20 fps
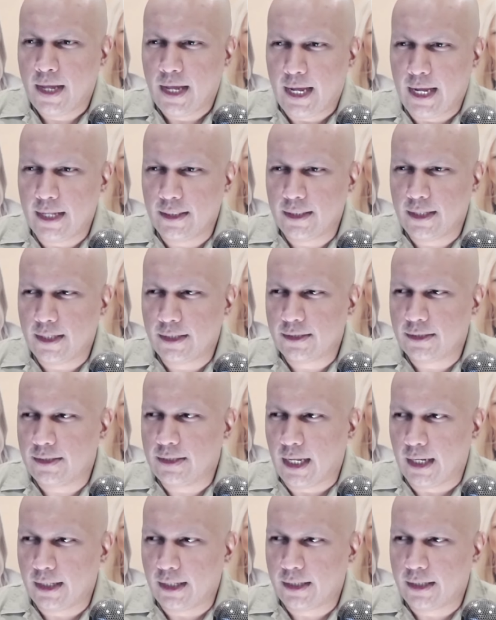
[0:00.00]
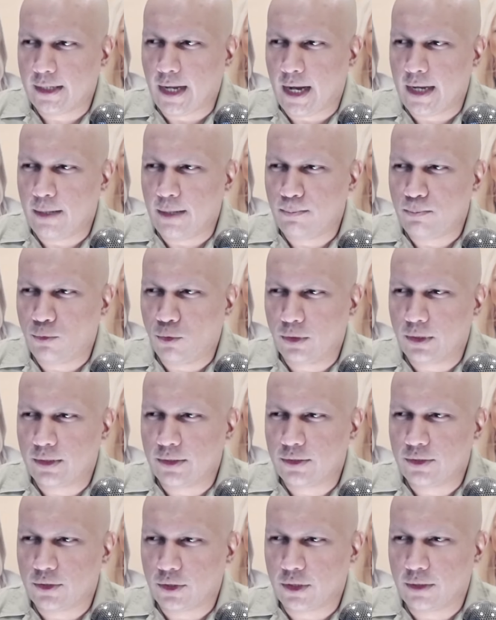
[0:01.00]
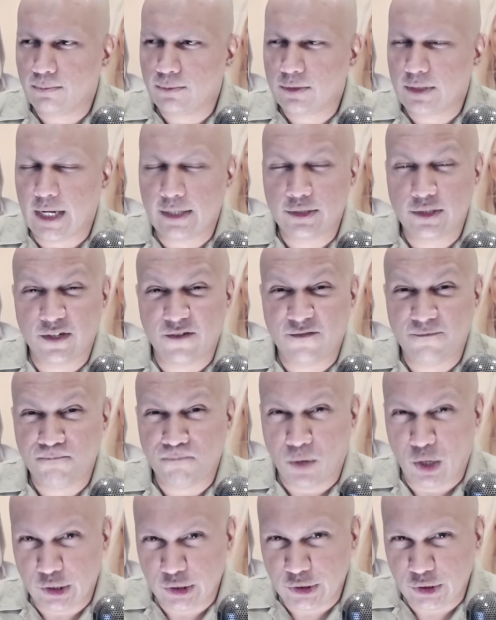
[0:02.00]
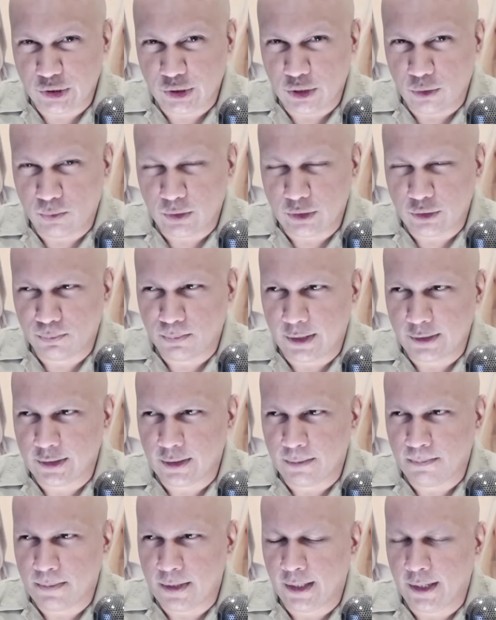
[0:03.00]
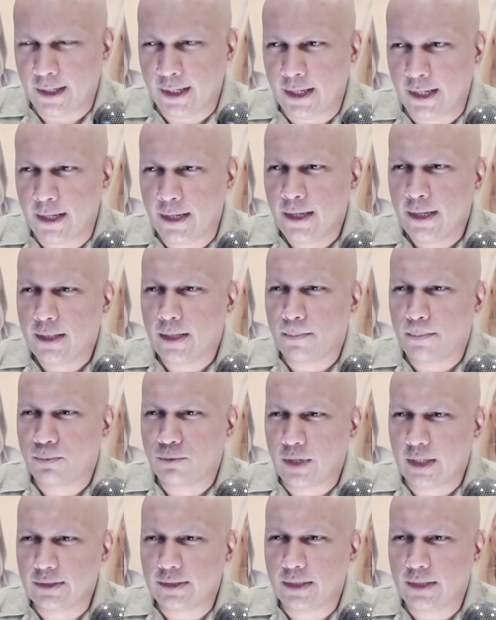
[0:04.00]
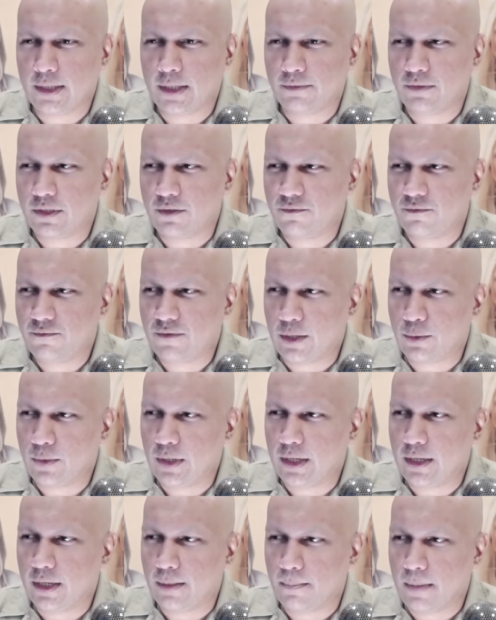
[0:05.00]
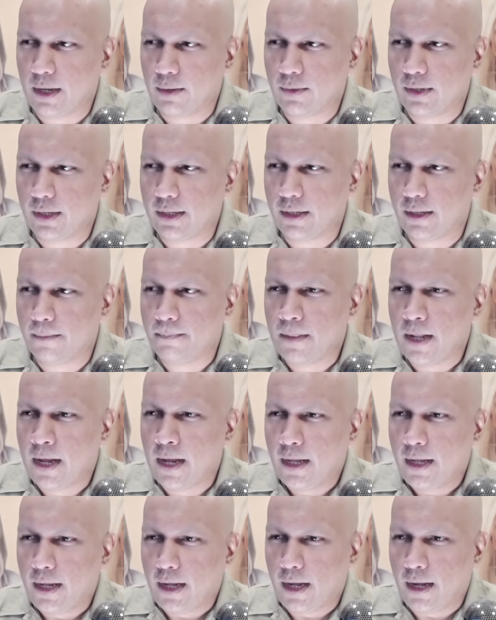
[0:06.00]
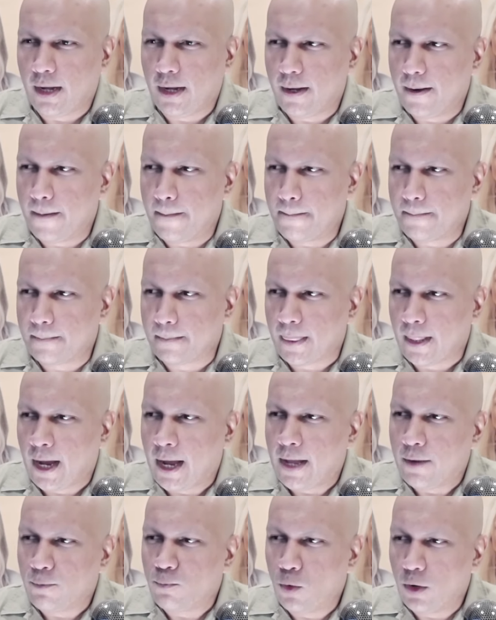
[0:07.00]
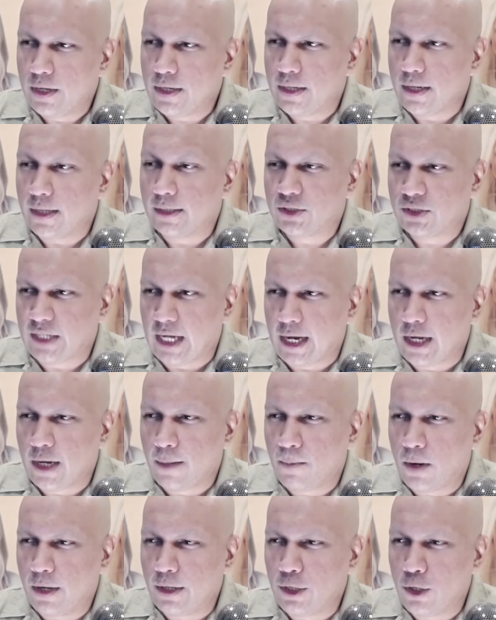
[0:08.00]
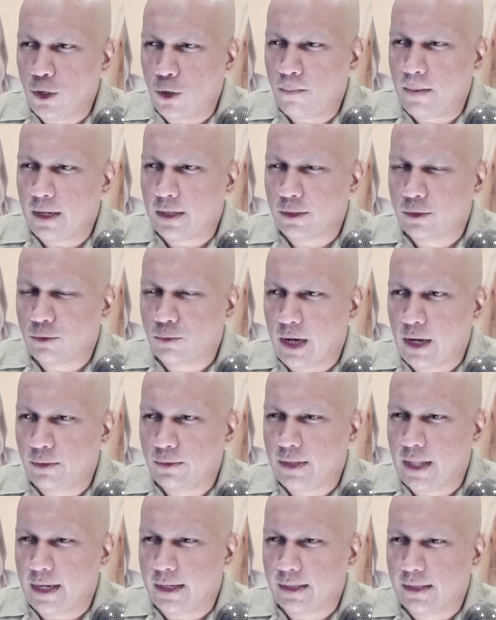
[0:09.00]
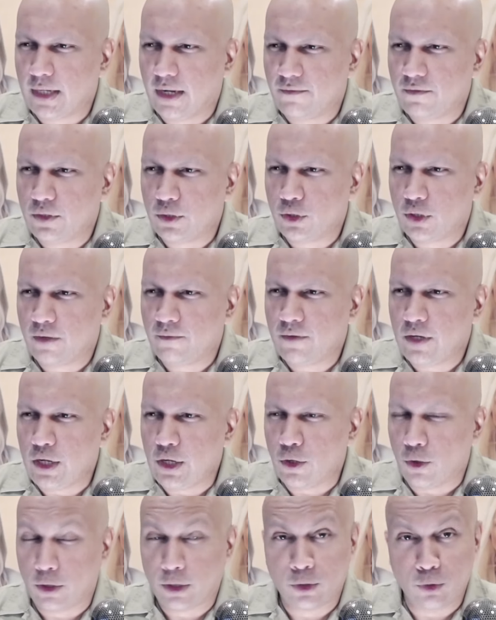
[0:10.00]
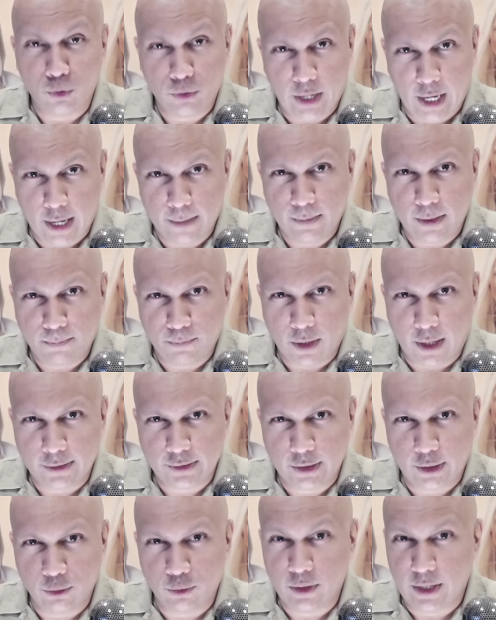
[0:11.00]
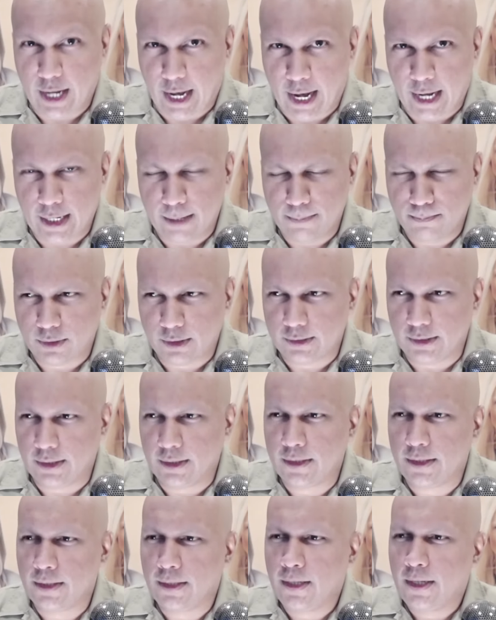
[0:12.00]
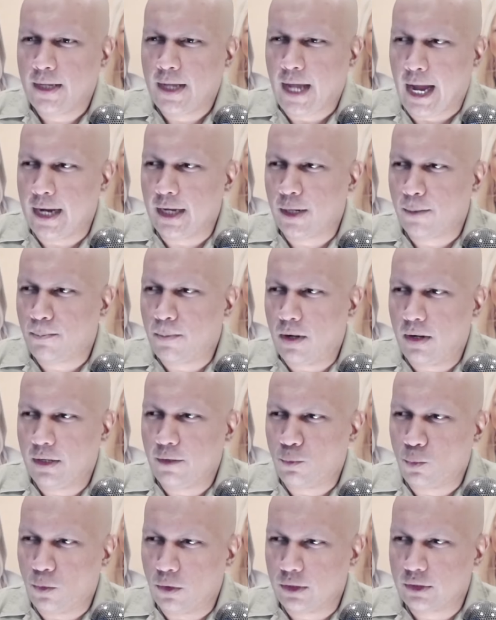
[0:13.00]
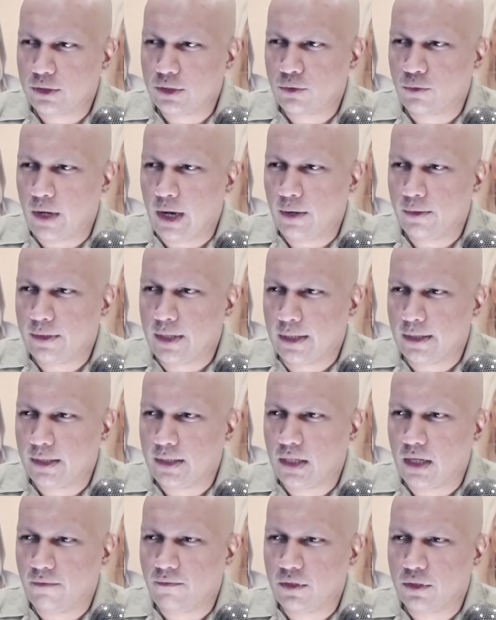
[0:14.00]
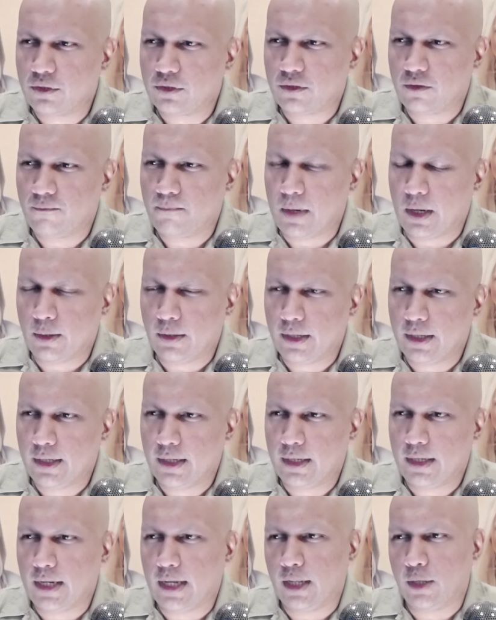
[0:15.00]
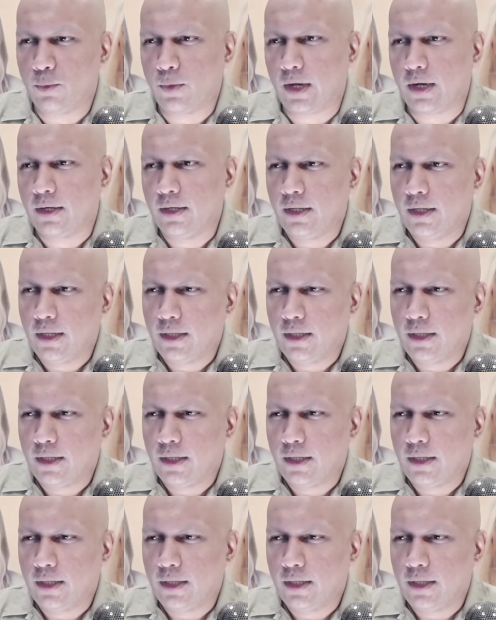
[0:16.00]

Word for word: In this delicate and important circumstance of personal responsibility, the President of the Confederated America um, would stand upon no better ground than a governor of New York who can be prosecuted and imprisoned, and upon worse ground than the governors of Maryland and Delaware.